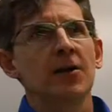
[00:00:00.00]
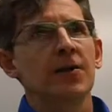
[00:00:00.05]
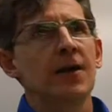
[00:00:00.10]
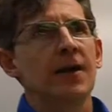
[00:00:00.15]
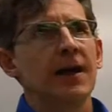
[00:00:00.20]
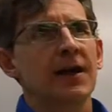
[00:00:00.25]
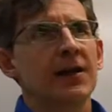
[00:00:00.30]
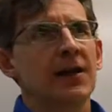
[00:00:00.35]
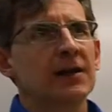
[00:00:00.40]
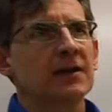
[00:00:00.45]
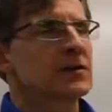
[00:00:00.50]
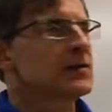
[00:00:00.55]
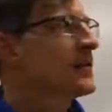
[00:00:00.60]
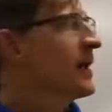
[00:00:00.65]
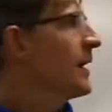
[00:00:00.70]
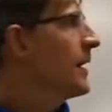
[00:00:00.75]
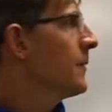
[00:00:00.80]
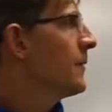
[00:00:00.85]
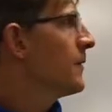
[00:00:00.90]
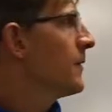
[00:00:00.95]
thing I'd like to
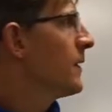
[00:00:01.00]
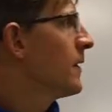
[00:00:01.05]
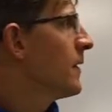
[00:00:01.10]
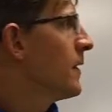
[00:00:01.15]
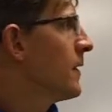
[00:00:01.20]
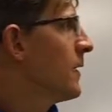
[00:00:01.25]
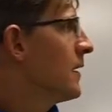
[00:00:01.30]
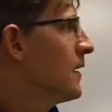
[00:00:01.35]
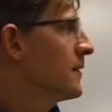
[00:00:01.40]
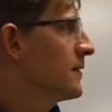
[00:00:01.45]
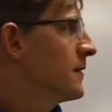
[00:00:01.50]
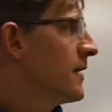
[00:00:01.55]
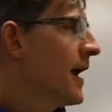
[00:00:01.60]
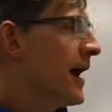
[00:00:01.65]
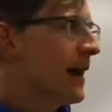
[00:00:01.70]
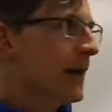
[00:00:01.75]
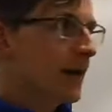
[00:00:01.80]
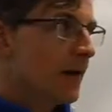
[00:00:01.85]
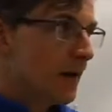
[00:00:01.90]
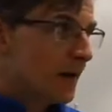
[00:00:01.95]
say is
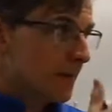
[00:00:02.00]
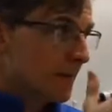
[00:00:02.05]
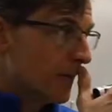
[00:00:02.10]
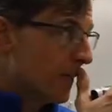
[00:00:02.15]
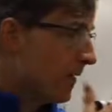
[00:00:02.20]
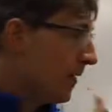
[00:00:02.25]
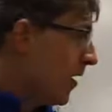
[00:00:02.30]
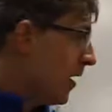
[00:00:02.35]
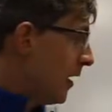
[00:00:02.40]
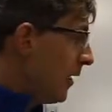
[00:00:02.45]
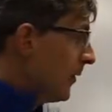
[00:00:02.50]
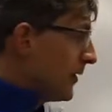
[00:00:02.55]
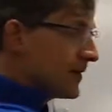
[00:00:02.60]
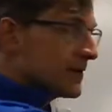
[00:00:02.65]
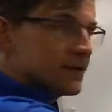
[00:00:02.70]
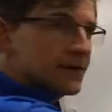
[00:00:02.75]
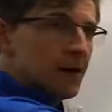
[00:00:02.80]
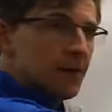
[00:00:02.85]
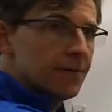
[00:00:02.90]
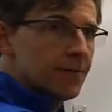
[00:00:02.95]
that all this
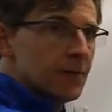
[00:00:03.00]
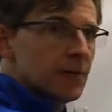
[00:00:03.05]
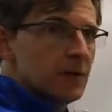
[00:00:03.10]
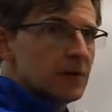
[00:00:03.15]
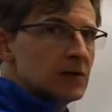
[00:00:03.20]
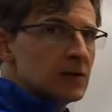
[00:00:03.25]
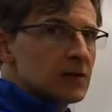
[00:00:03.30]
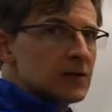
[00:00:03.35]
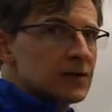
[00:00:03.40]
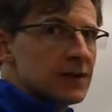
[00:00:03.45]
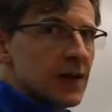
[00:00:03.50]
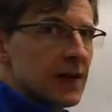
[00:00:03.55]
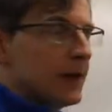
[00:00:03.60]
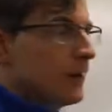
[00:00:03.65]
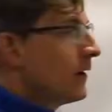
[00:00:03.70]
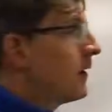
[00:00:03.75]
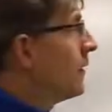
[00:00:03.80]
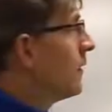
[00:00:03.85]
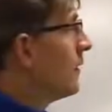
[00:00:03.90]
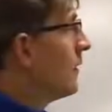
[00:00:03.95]
stuff that we just
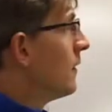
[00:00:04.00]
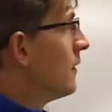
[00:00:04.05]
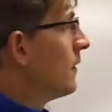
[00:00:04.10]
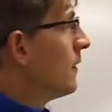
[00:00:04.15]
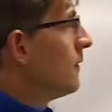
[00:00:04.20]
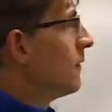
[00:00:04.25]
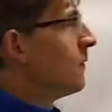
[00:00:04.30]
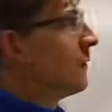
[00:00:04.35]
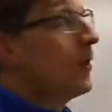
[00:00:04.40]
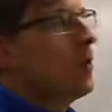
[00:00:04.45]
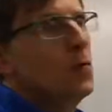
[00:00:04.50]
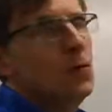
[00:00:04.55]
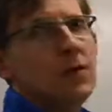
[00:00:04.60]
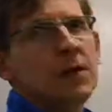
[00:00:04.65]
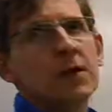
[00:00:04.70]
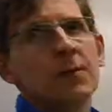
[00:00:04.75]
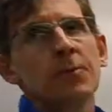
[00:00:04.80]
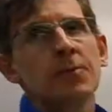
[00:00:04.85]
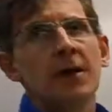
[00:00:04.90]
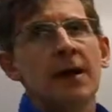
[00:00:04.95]
said
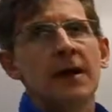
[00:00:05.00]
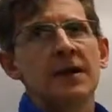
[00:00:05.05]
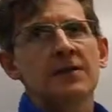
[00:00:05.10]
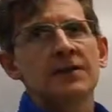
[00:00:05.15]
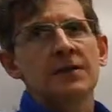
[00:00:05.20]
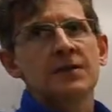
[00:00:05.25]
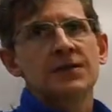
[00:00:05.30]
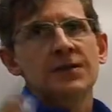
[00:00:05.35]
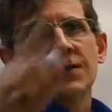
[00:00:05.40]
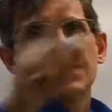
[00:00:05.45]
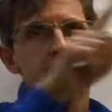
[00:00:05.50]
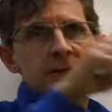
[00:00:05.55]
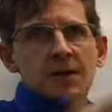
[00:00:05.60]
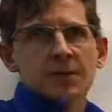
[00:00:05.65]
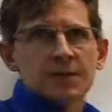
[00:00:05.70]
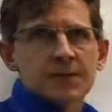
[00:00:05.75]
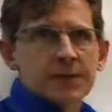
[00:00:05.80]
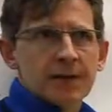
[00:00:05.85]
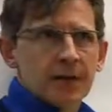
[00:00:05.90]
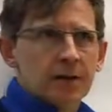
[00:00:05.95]
only applies to
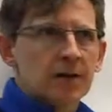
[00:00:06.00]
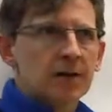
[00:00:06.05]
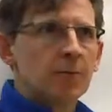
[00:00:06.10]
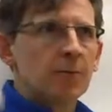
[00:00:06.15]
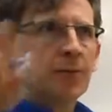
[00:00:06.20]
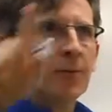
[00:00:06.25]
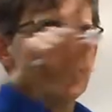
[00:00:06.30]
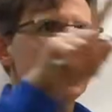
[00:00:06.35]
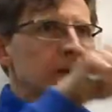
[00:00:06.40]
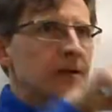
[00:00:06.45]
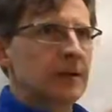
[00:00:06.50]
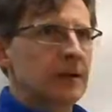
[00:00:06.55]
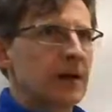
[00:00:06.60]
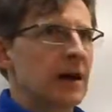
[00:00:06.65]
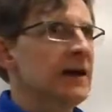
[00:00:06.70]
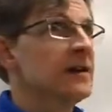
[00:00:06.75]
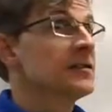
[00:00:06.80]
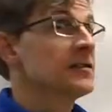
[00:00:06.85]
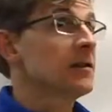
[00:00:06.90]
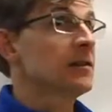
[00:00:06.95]
systems that are completely
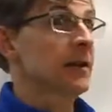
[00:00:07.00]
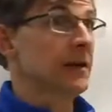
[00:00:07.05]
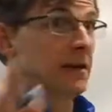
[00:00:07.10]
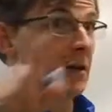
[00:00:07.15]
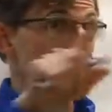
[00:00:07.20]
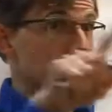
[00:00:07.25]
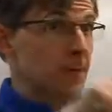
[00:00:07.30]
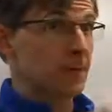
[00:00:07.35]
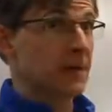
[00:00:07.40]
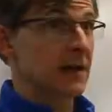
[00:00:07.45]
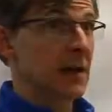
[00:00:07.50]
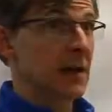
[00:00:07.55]
isolated from the